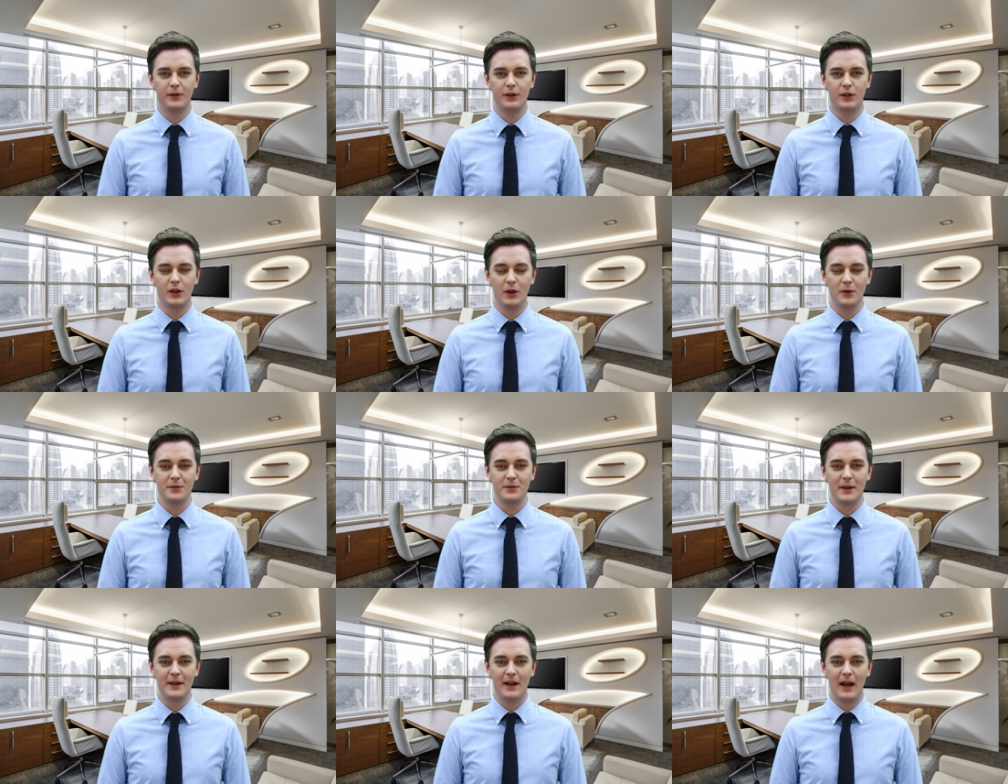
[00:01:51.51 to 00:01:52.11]

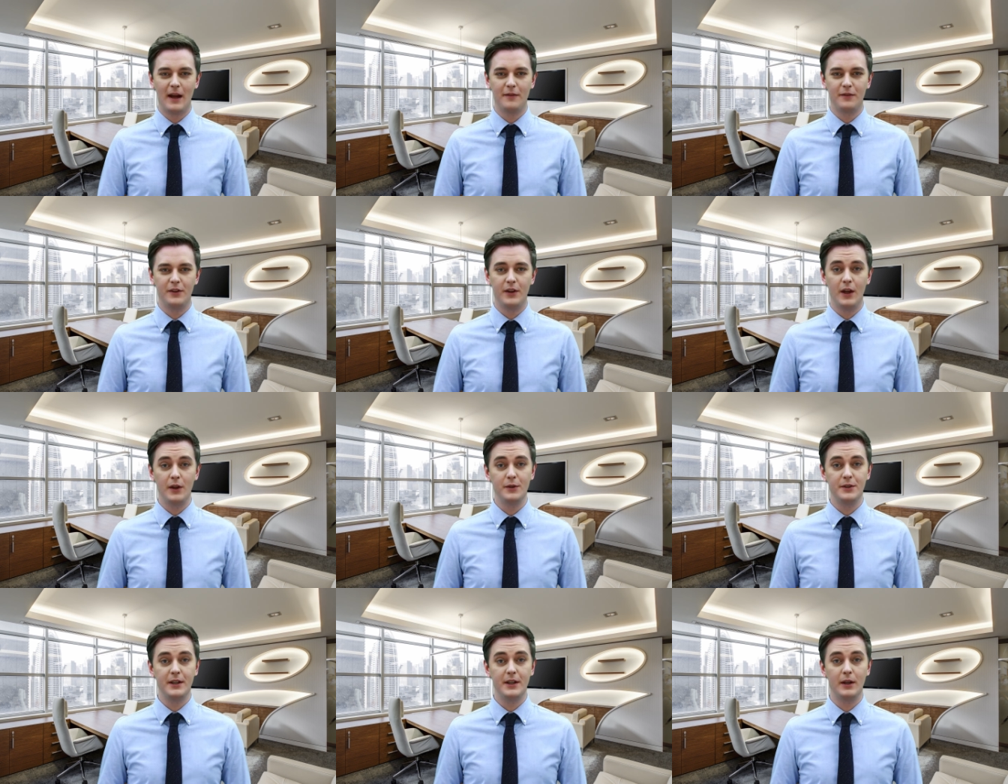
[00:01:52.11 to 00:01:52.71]
Because they have
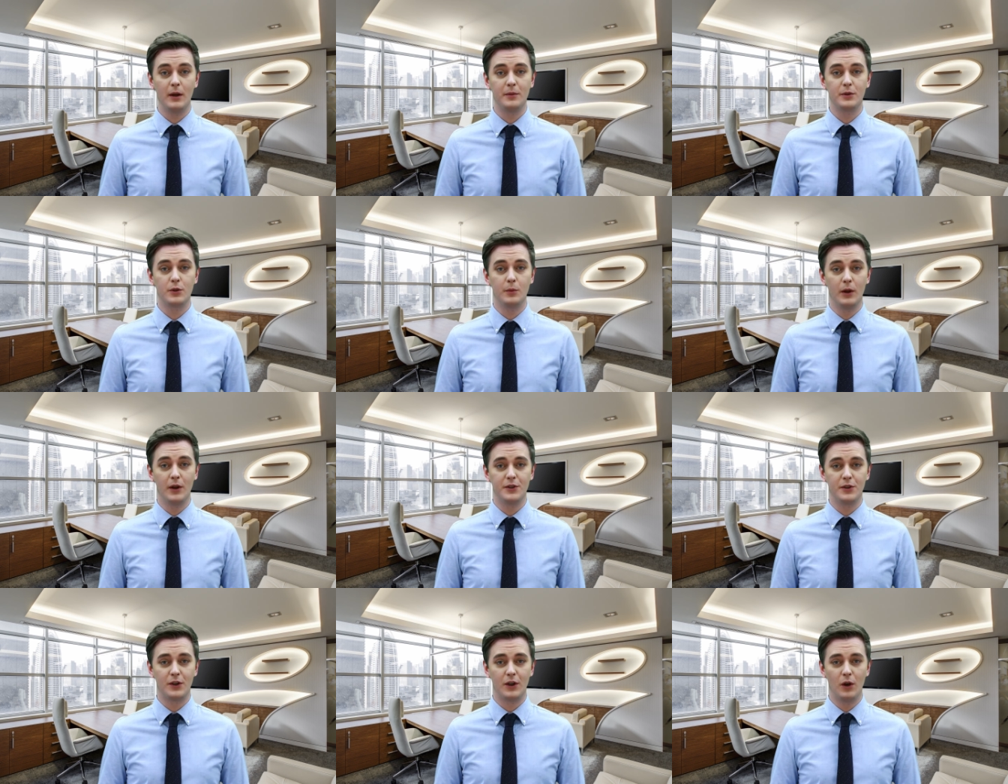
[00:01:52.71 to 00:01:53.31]
no
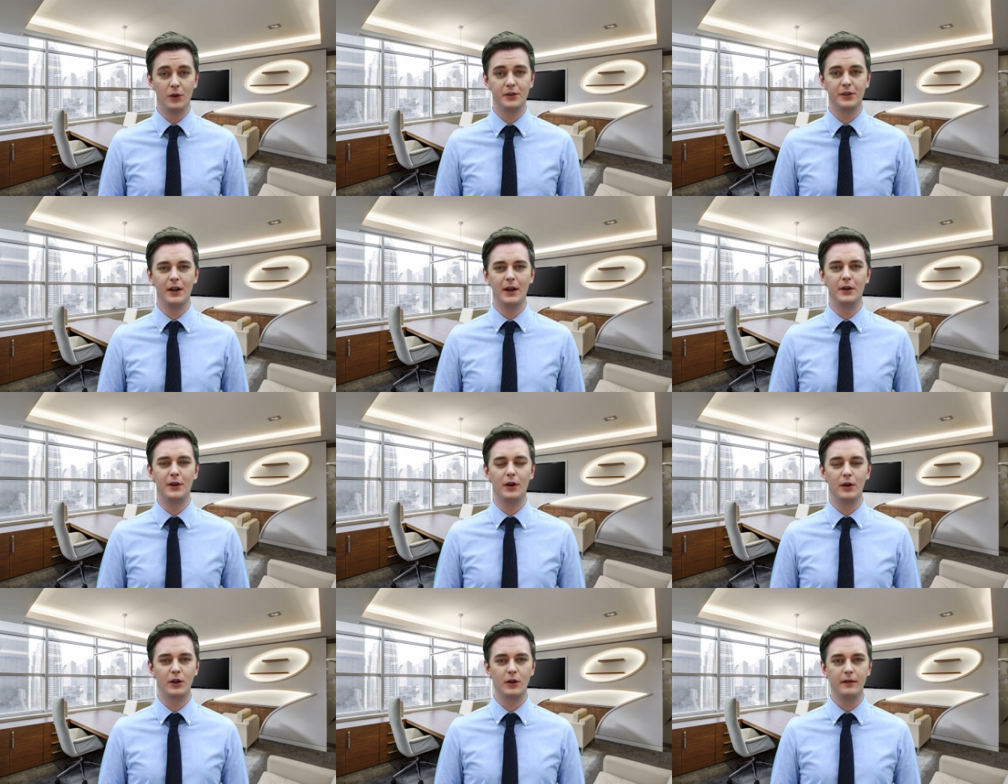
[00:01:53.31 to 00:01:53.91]
deontological
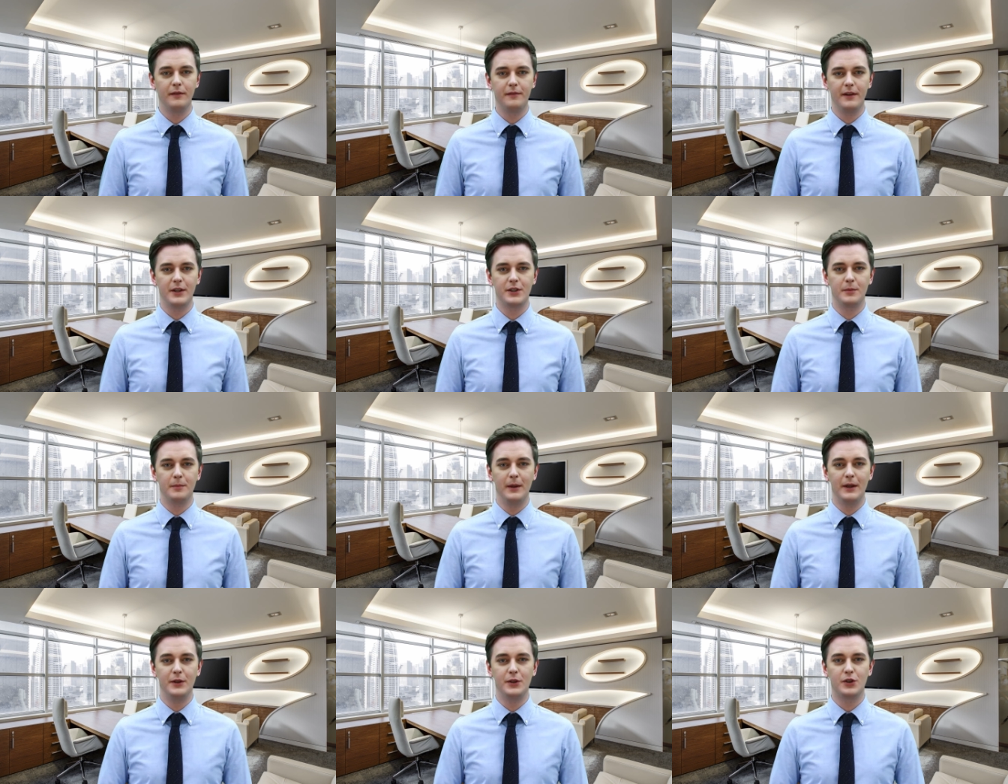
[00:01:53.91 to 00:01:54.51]
code or
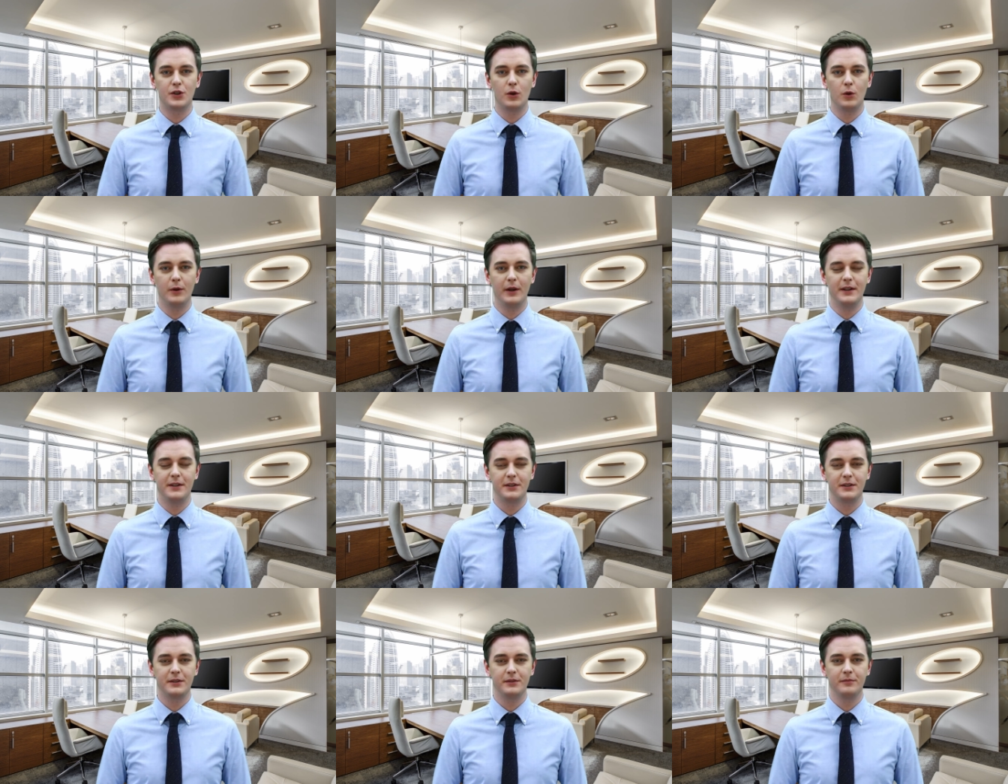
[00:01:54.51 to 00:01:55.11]
professional
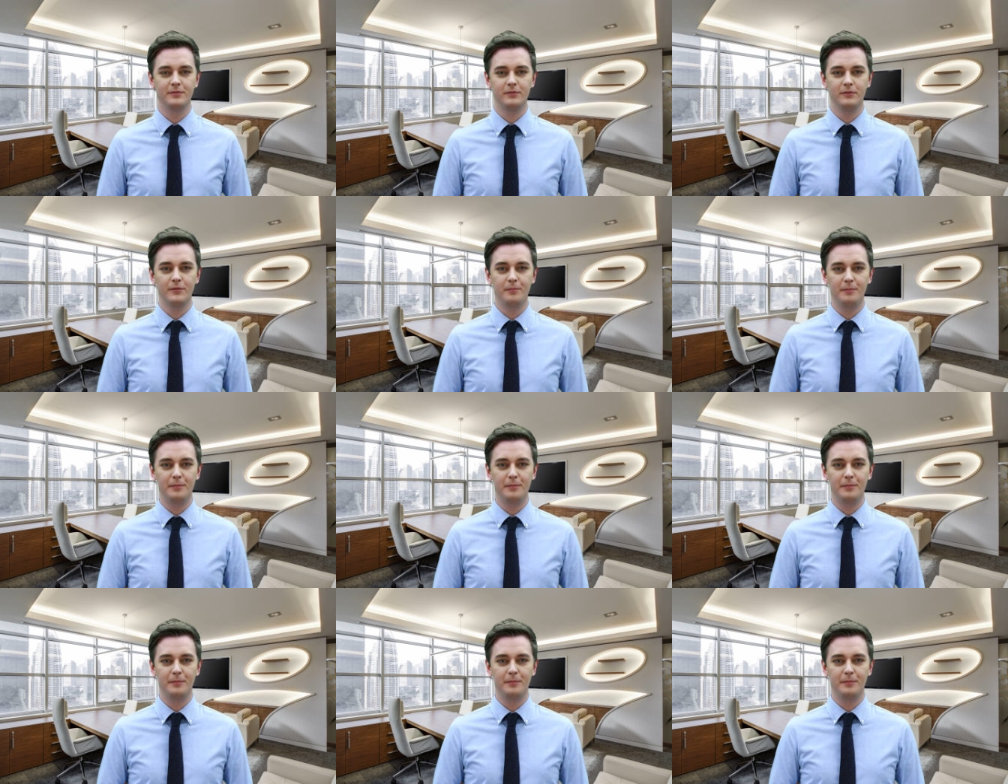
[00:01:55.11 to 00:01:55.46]
insurance.